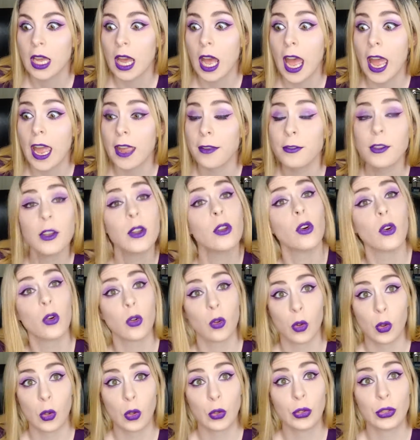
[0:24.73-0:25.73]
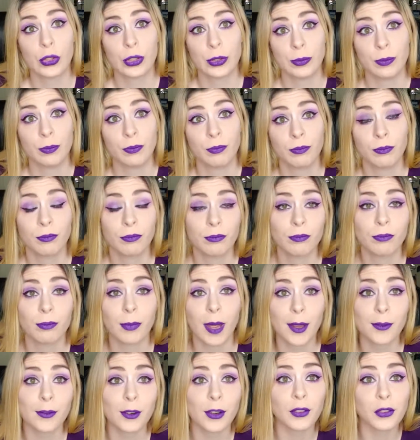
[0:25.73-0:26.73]
I feel old.
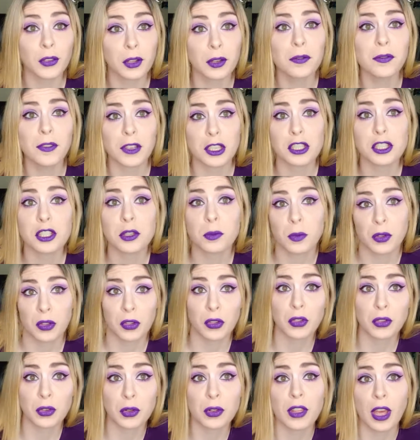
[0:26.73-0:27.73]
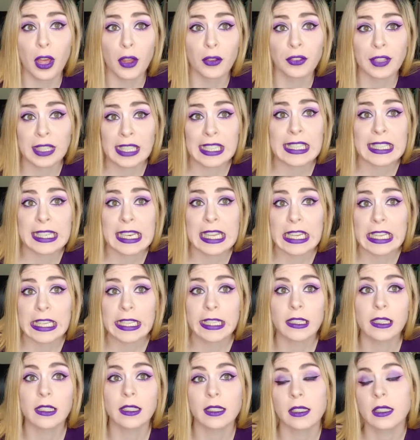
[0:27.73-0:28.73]
My first convention was
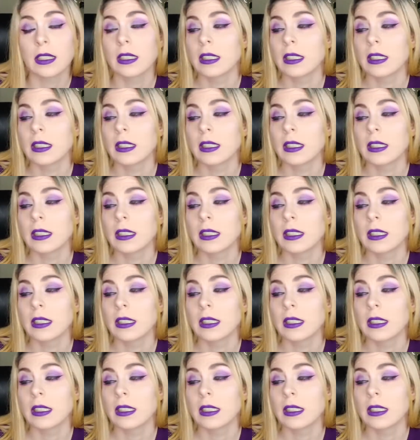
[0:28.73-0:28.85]
2009.